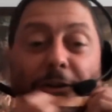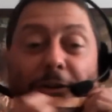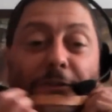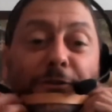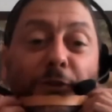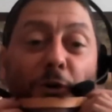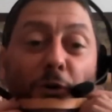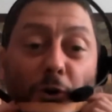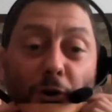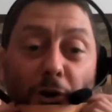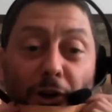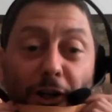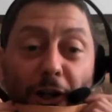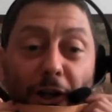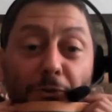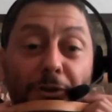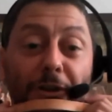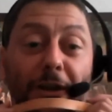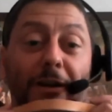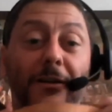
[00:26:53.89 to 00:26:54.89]
For
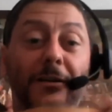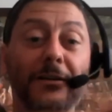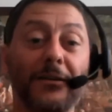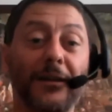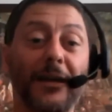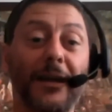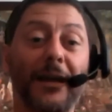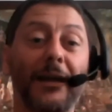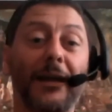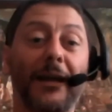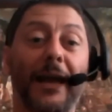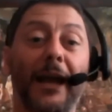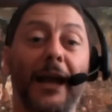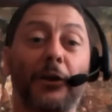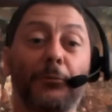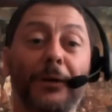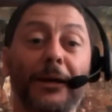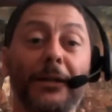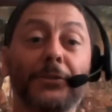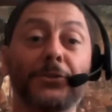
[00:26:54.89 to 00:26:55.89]
loaner
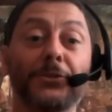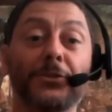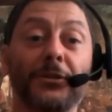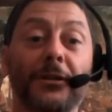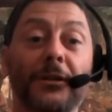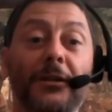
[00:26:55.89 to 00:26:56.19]
helmets,